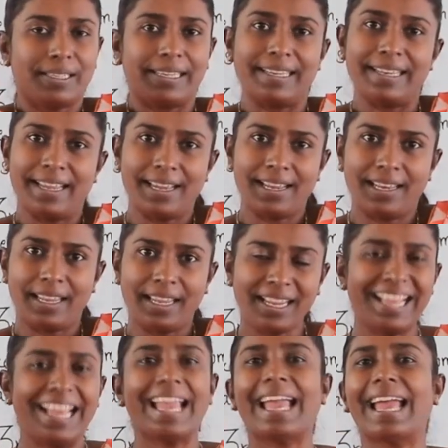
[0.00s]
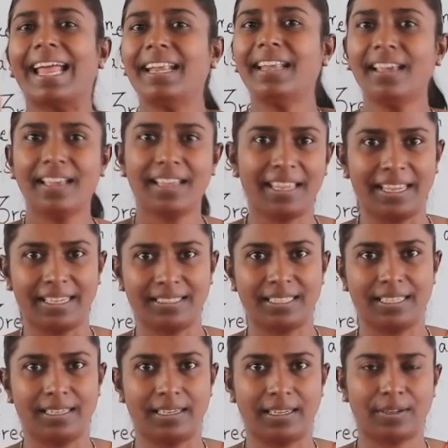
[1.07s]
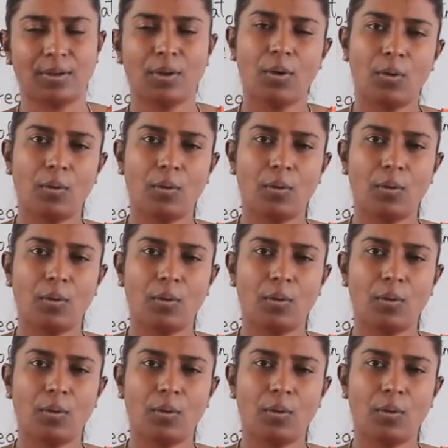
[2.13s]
inhaling and exhaling.